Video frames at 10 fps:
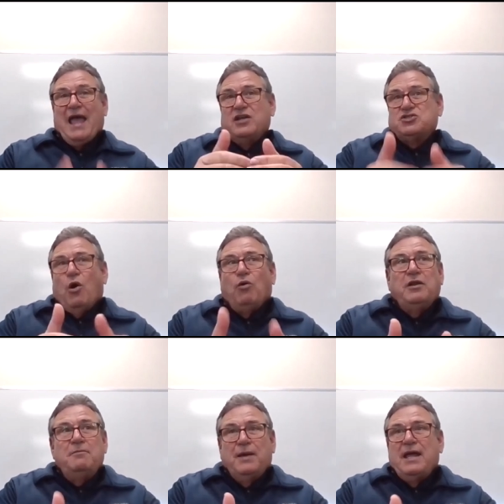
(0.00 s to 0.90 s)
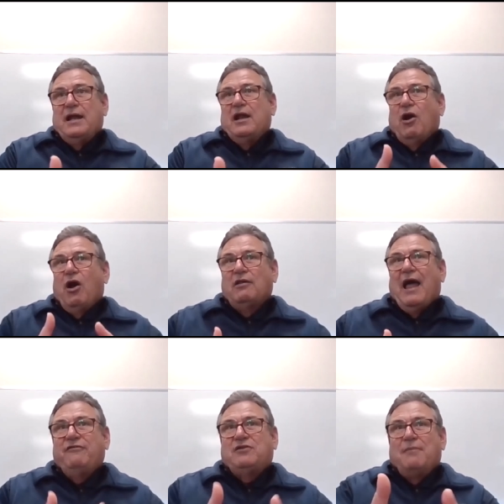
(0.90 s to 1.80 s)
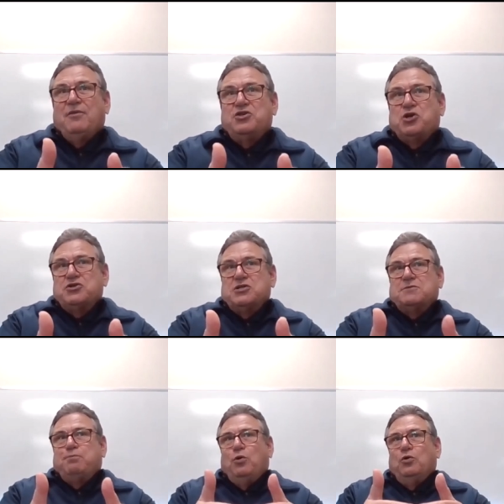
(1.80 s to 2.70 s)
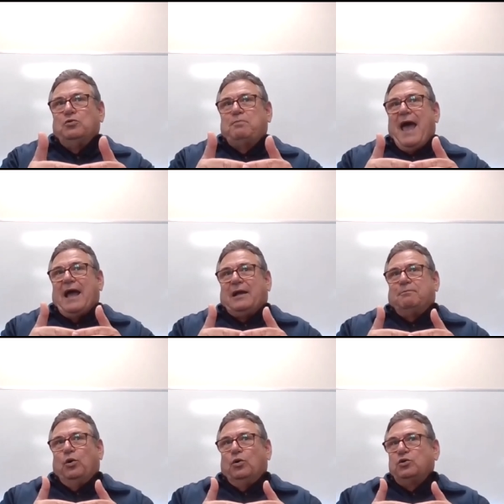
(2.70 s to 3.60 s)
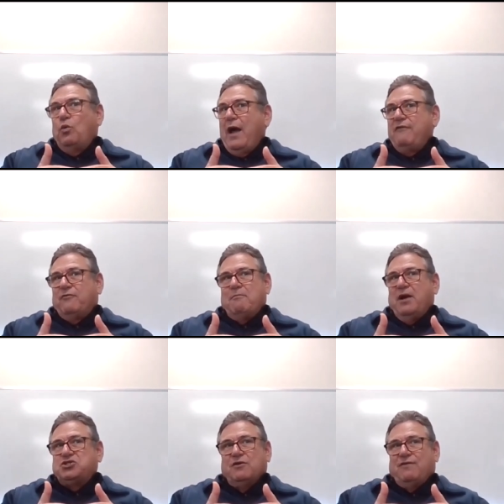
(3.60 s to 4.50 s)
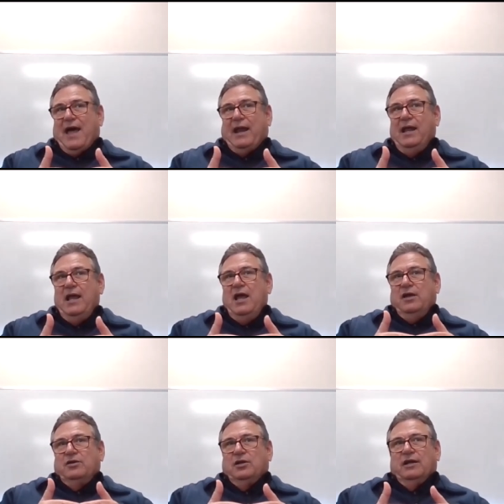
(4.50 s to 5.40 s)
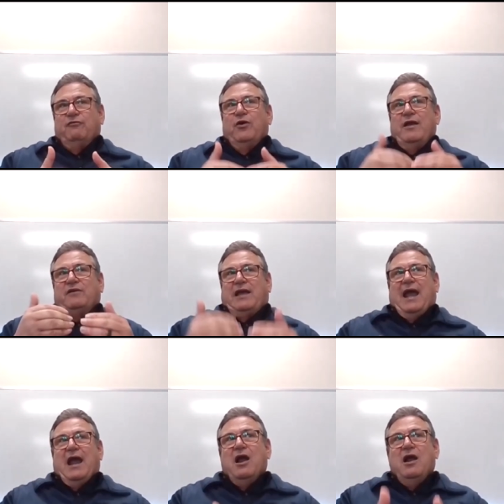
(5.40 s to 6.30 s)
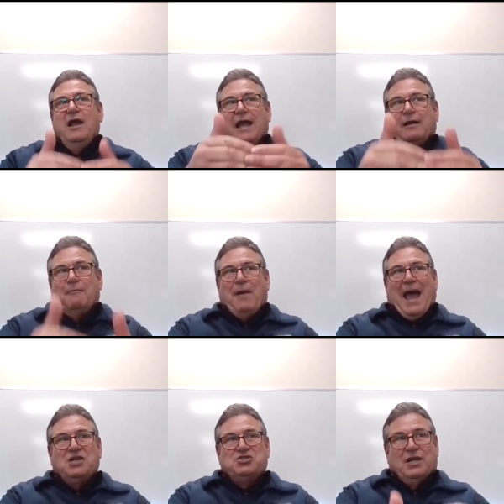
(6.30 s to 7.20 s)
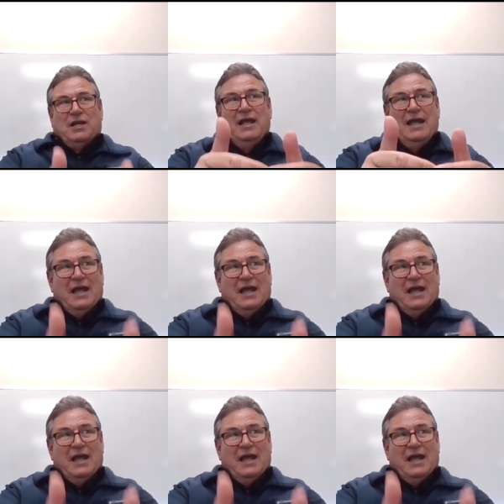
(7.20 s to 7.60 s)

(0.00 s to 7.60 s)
and it's only been in our lifetime the church has pulled back and pulled away from much of that delivery of care and compassion